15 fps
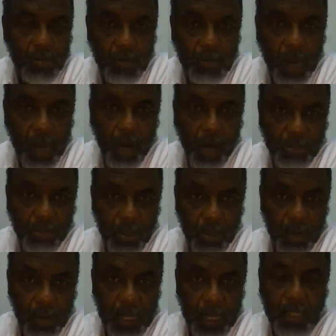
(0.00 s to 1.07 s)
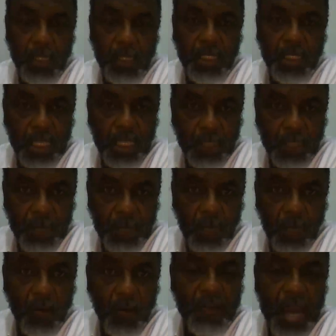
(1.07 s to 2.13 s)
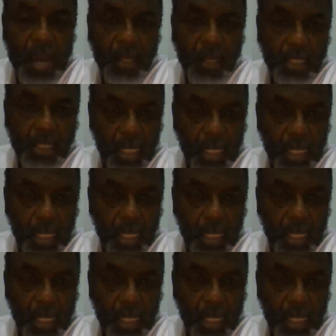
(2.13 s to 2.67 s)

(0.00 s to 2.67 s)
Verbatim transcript: also. And it's an adjustment. We've got to adjust.